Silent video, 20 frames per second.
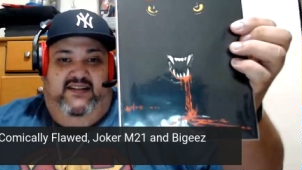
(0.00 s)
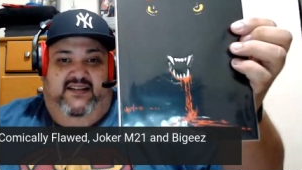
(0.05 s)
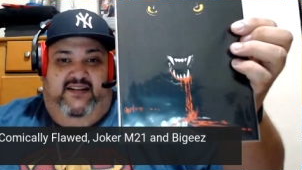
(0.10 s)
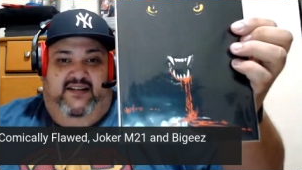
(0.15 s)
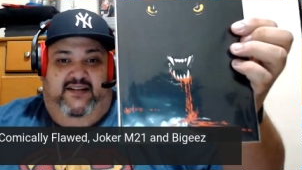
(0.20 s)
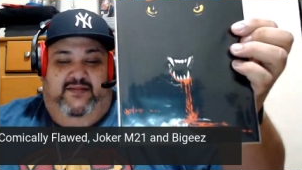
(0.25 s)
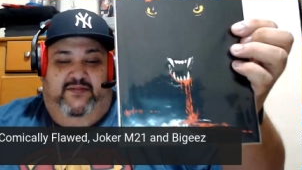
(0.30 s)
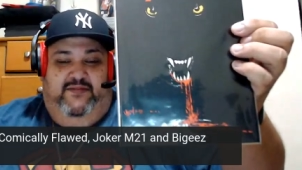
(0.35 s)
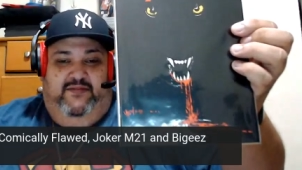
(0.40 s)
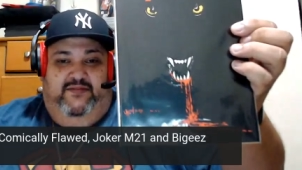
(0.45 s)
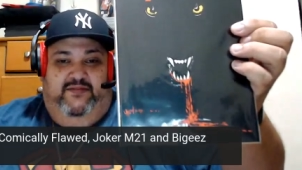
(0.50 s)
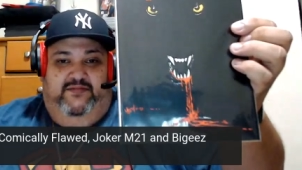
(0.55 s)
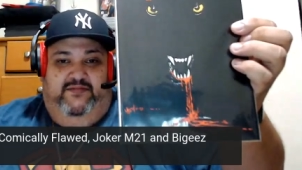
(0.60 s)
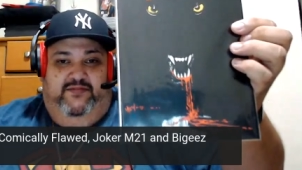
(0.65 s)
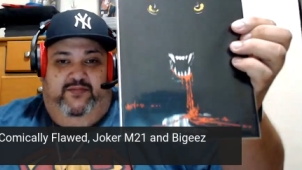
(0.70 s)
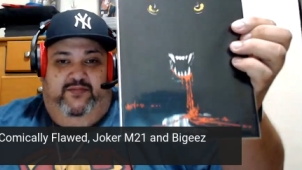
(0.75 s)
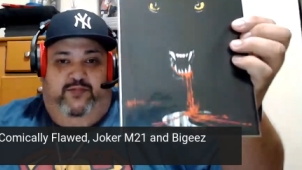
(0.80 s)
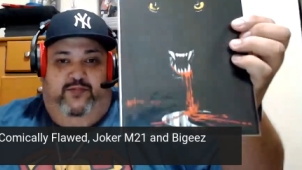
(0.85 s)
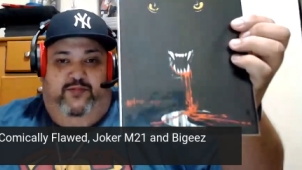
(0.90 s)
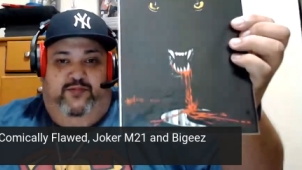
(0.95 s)
Um,
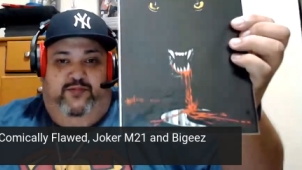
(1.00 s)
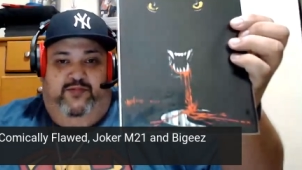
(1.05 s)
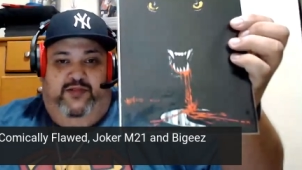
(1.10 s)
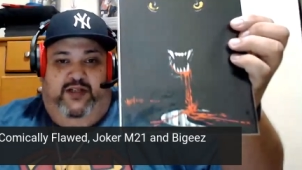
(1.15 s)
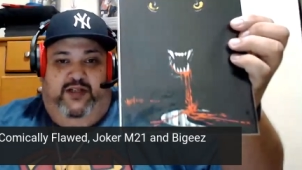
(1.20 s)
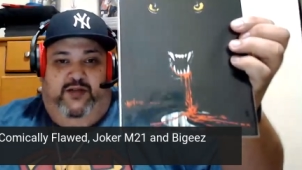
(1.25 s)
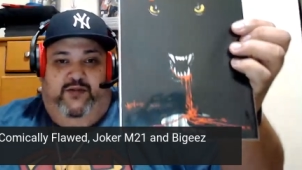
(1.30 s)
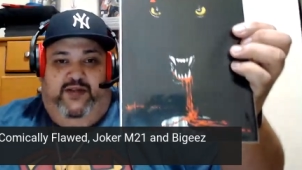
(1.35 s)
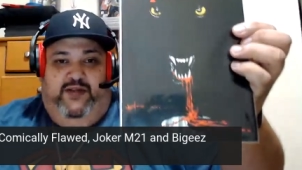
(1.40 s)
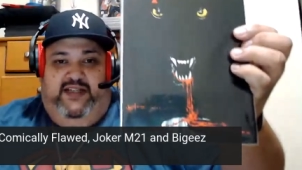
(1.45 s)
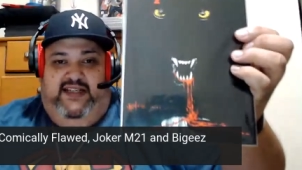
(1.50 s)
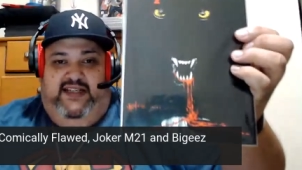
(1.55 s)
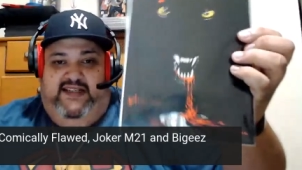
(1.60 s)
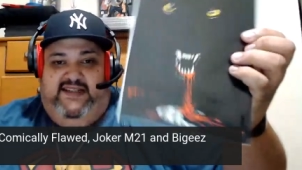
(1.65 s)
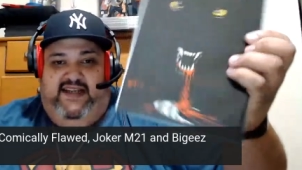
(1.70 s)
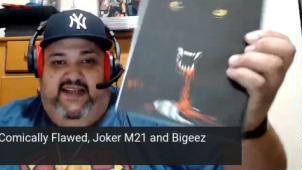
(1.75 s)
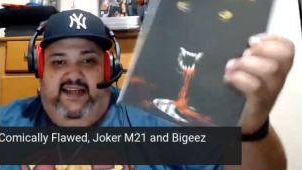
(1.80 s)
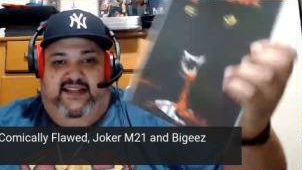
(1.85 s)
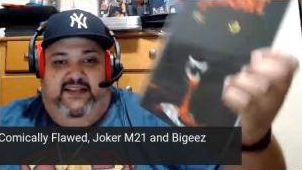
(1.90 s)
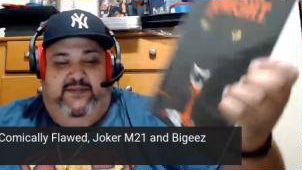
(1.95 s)
you know, when he
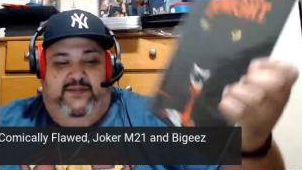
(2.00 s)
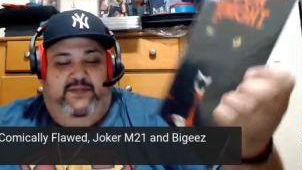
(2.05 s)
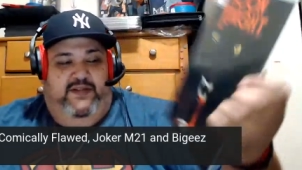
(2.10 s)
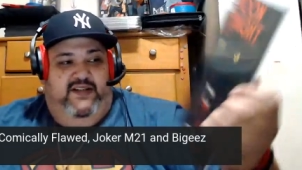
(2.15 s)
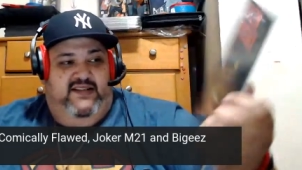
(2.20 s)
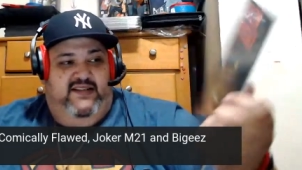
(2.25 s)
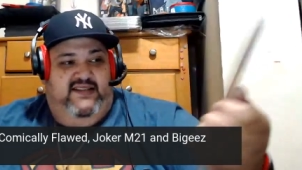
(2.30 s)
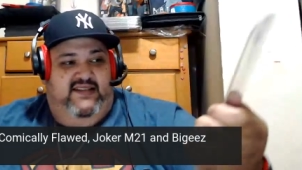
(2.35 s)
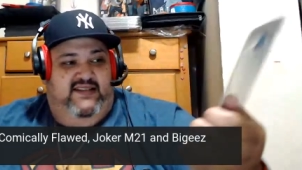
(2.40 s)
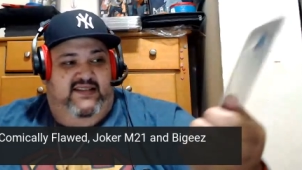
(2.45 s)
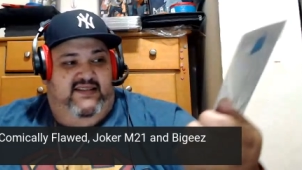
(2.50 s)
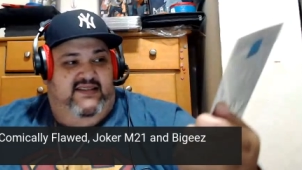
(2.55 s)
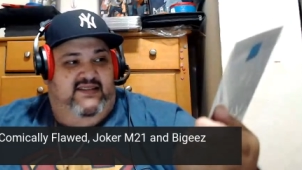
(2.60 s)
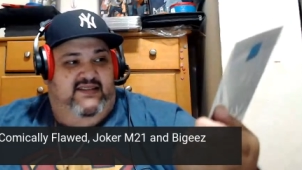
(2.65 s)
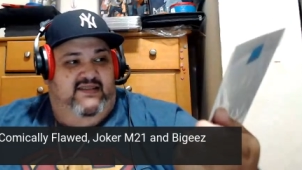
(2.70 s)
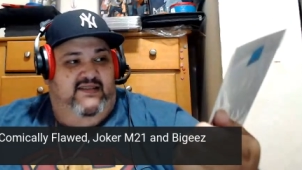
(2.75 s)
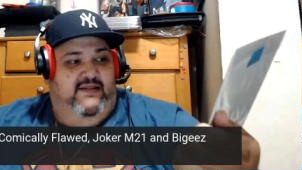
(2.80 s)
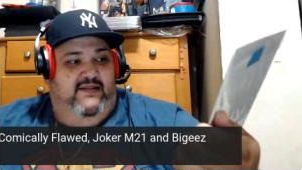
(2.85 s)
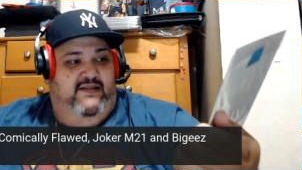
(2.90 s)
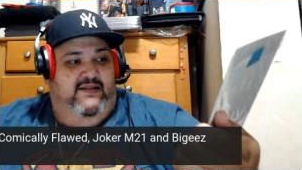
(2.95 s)
signed the
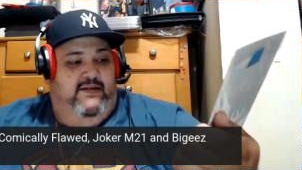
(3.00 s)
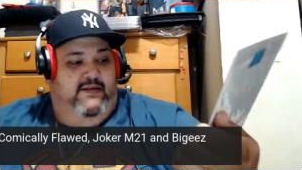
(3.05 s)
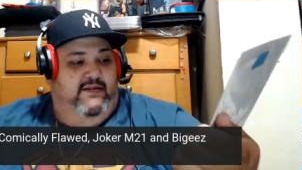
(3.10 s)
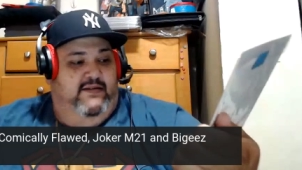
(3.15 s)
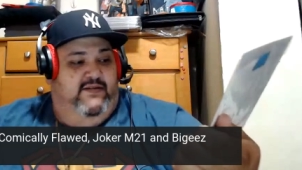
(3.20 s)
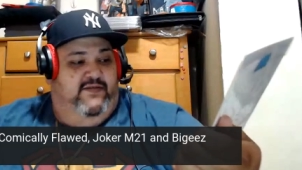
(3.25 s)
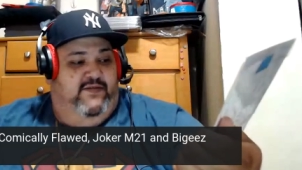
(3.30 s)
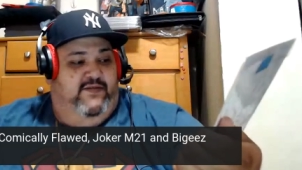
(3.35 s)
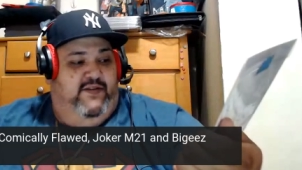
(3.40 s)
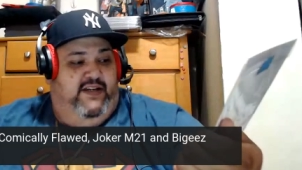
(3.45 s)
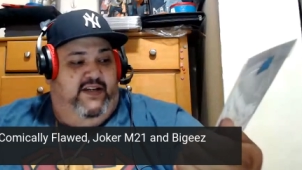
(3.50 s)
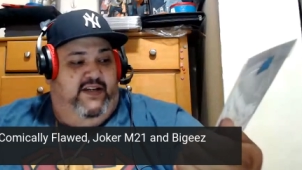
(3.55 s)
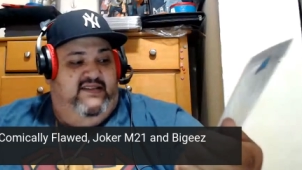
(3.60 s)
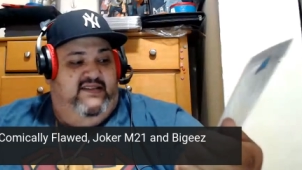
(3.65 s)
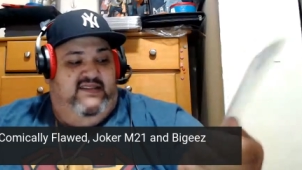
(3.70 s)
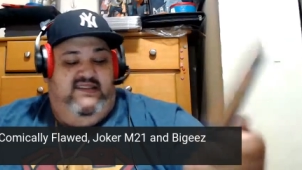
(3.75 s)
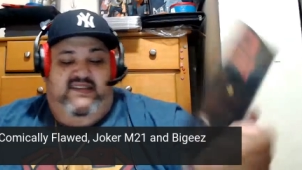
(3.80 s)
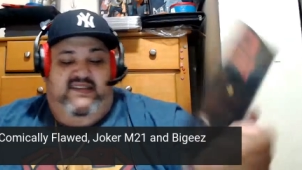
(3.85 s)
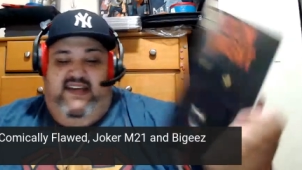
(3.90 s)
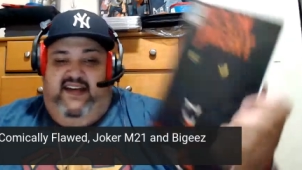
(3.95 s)
books,
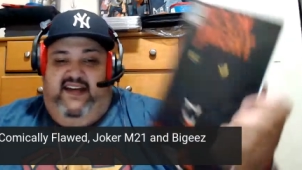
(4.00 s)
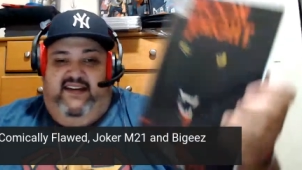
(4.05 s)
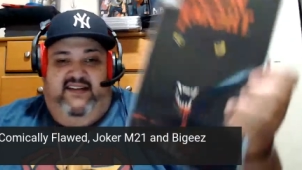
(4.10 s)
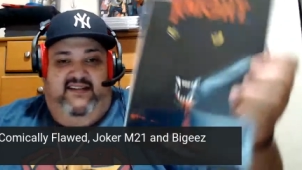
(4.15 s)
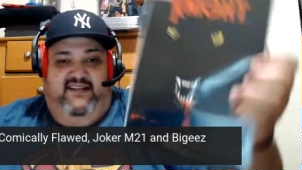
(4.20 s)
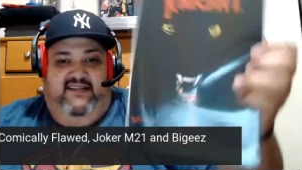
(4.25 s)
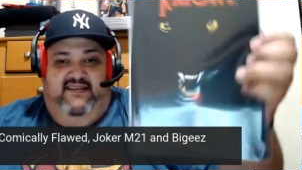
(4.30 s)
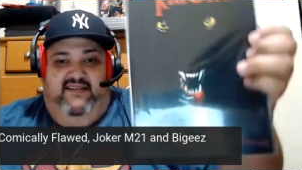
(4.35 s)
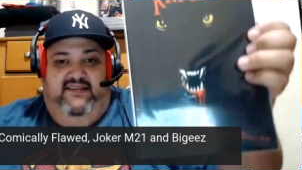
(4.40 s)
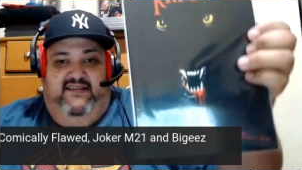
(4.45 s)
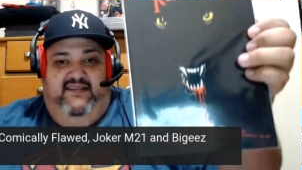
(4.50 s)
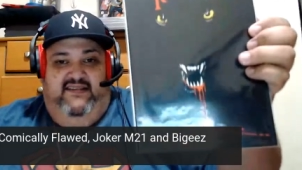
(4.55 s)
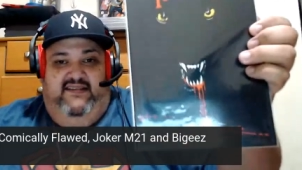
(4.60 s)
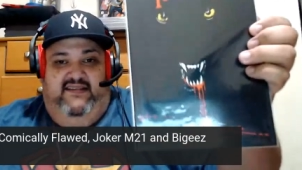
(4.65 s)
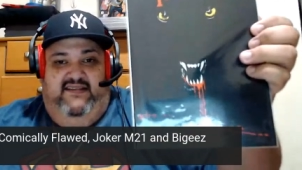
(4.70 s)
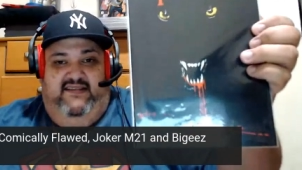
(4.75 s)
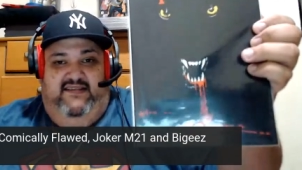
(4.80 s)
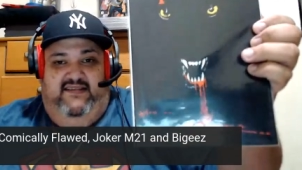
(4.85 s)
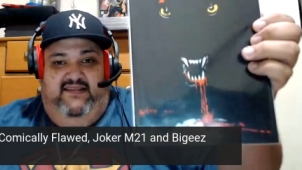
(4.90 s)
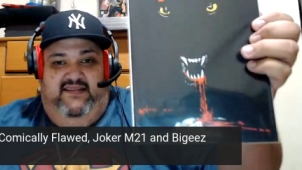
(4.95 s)
freaking sick. Yeah,
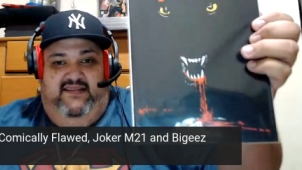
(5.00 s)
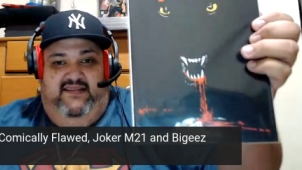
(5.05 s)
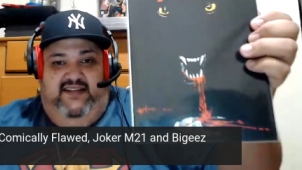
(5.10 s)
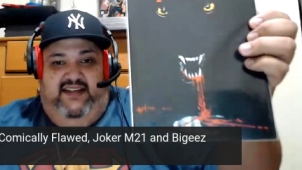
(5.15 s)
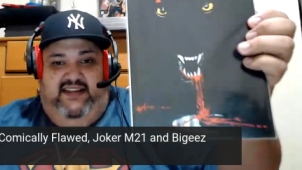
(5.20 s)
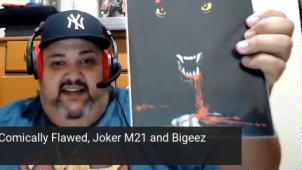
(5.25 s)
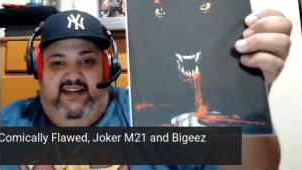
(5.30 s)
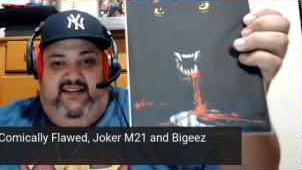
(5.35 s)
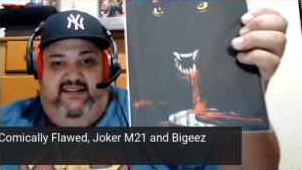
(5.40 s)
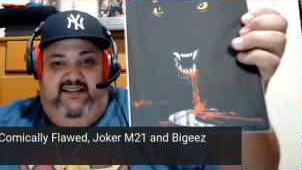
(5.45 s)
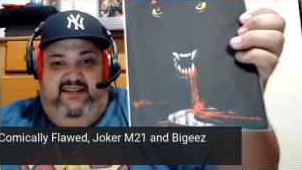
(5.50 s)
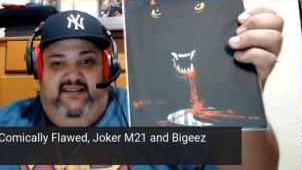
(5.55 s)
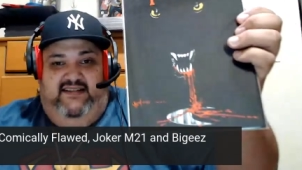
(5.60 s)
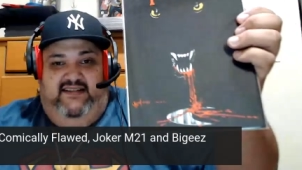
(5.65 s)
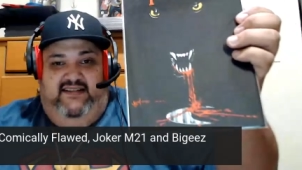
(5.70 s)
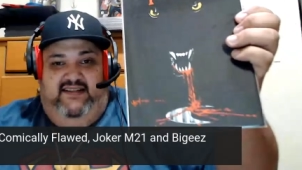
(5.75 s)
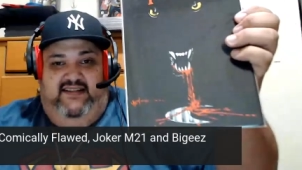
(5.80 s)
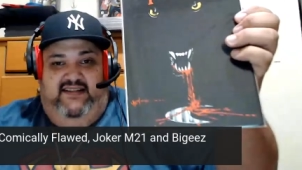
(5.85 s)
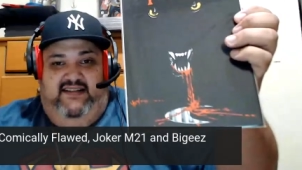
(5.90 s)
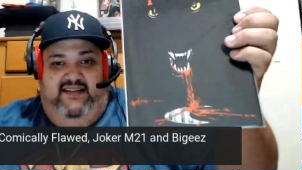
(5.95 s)

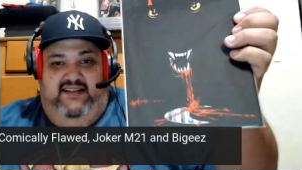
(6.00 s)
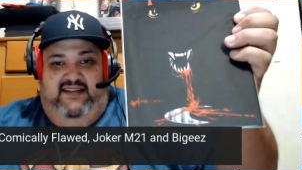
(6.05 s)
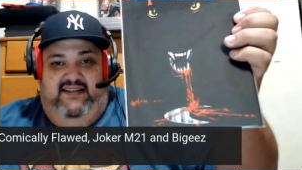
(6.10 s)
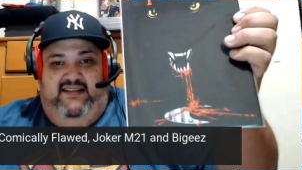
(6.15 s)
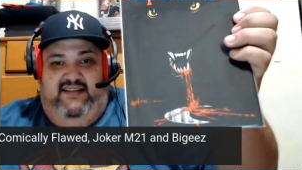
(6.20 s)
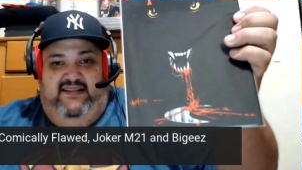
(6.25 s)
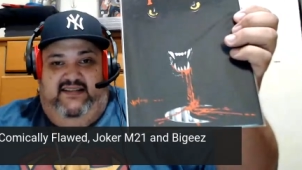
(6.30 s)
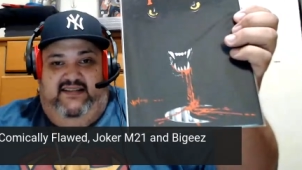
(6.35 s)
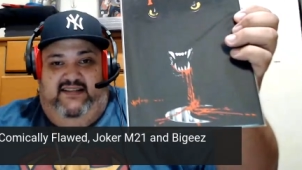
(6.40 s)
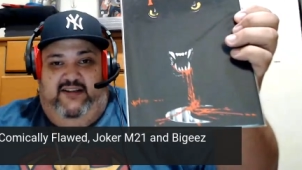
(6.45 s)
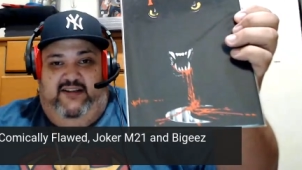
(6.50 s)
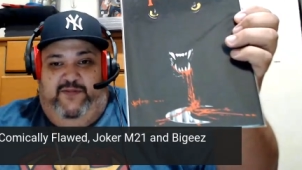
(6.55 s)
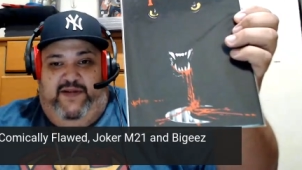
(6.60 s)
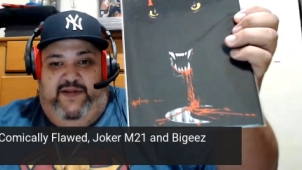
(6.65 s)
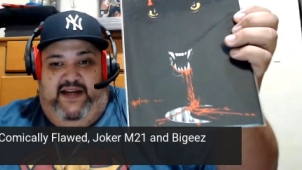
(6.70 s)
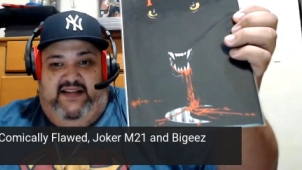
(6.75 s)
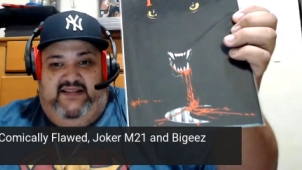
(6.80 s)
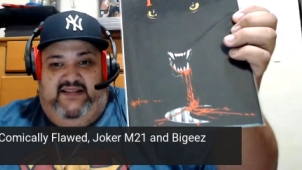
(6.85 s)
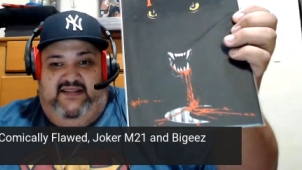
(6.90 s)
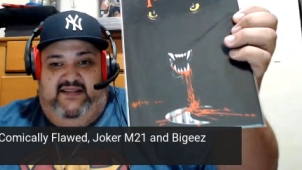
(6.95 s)
it's
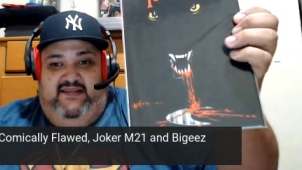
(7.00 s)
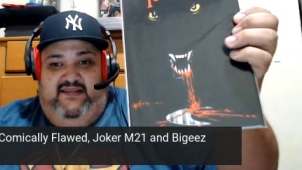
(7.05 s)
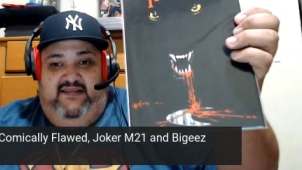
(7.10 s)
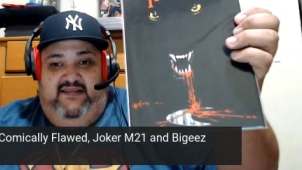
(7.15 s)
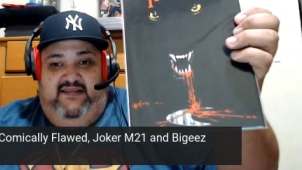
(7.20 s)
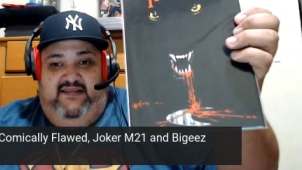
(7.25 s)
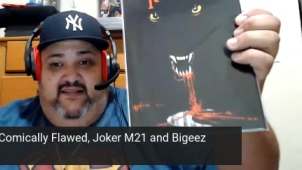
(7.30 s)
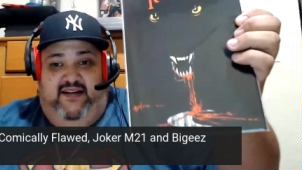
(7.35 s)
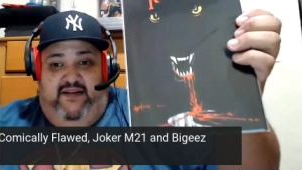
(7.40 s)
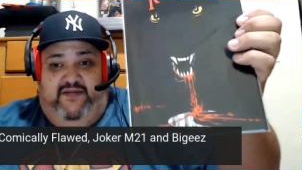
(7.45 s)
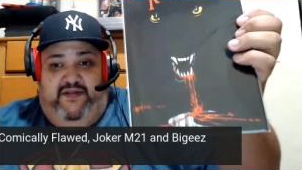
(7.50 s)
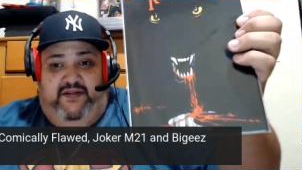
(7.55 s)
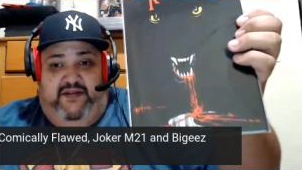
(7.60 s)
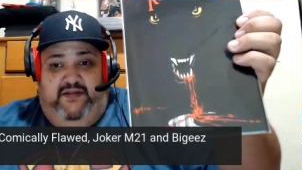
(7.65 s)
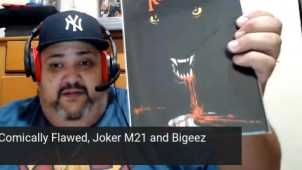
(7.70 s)
dope ass cover.